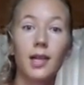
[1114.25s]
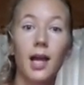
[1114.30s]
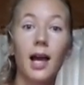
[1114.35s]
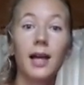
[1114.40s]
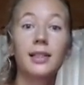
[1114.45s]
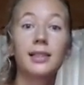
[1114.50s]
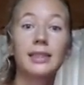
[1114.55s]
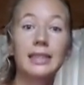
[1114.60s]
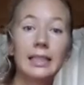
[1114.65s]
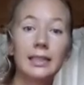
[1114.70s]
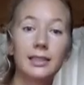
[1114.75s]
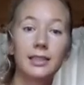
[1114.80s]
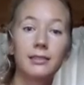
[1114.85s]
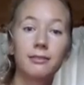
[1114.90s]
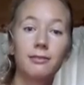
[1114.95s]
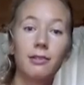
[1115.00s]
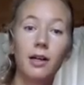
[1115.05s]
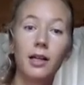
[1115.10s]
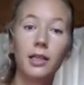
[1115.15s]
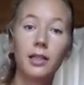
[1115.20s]

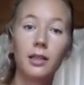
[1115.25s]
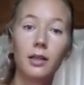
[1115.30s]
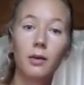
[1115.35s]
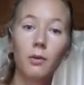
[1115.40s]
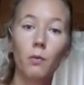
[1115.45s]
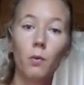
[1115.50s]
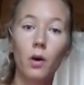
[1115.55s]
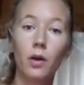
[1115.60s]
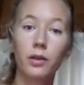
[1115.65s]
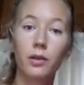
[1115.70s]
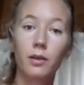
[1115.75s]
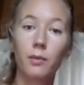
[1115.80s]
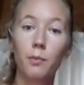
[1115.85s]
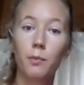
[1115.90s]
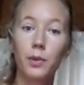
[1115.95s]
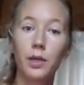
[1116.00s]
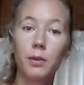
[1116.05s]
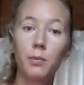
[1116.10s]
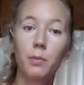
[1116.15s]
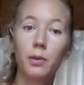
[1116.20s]
Identifying what the
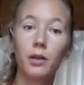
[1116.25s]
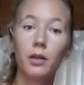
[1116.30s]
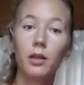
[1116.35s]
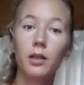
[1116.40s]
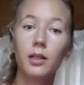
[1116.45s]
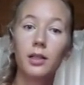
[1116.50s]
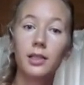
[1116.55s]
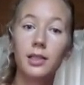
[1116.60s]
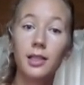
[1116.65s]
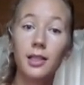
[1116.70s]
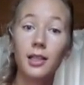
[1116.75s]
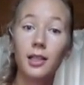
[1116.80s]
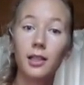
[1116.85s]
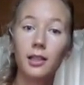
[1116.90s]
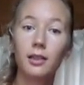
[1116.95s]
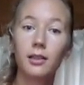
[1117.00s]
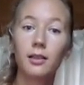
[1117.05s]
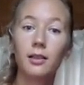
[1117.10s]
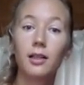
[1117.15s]
people need.